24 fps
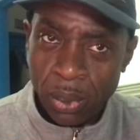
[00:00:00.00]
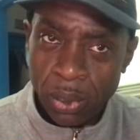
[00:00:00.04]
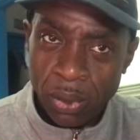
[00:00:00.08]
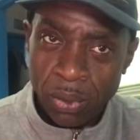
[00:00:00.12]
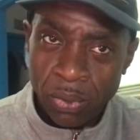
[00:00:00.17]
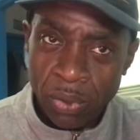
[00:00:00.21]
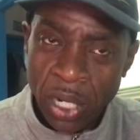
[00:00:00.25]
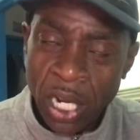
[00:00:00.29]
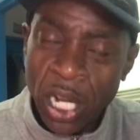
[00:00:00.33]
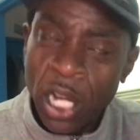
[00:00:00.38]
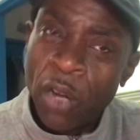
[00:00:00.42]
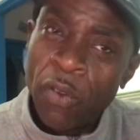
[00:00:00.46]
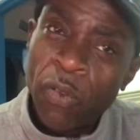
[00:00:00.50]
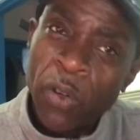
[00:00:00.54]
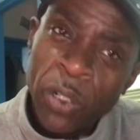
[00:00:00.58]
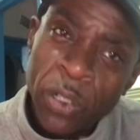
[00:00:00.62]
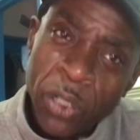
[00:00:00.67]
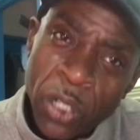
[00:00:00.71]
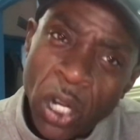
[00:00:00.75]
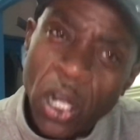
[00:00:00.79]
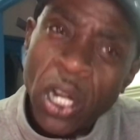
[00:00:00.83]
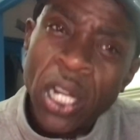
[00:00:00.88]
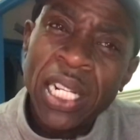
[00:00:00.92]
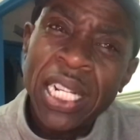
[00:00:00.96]
right, for
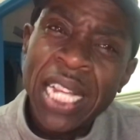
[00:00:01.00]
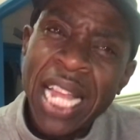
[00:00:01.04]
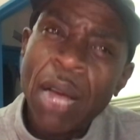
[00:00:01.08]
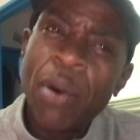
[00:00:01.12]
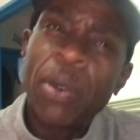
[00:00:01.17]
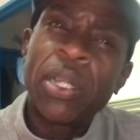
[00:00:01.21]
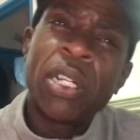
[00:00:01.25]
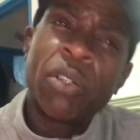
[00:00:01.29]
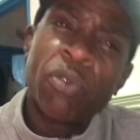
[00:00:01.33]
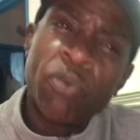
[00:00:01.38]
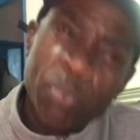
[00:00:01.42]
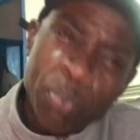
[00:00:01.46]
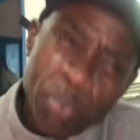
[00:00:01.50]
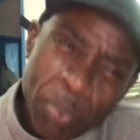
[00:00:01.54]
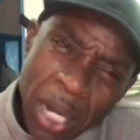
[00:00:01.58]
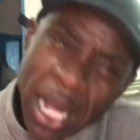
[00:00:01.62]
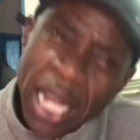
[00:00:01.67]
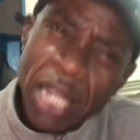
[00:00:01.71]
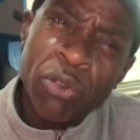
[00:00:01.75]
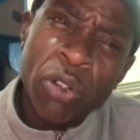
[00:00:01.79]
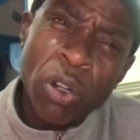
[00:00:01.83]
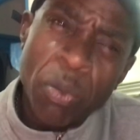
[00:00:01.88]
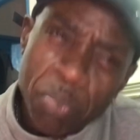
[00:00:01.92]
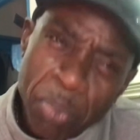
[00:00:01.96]
not allowing a
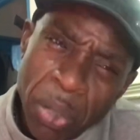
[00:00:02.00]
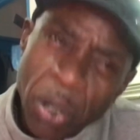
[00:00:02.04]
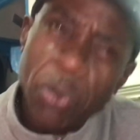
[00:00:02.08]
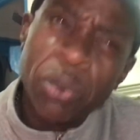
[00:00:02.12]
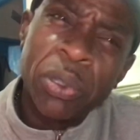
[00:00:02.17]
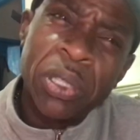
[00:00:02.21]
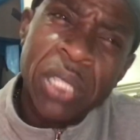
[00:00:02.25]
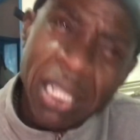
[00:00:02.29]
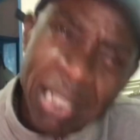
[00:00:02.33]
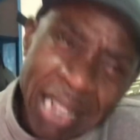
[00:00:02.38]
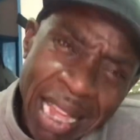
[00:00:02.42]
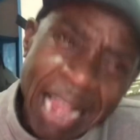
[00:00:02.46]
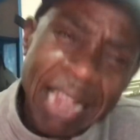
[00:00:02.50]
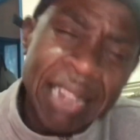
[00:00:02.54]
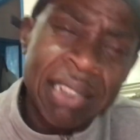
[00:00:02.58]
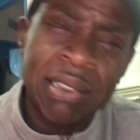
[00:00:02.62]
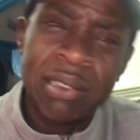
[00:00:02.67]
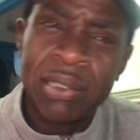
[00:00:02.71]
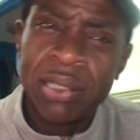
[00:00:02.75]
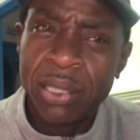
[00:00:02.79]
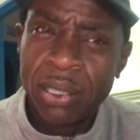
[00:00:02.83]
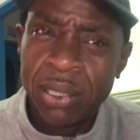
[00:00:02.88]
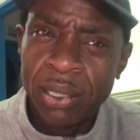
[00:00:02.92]
migrant boat to land.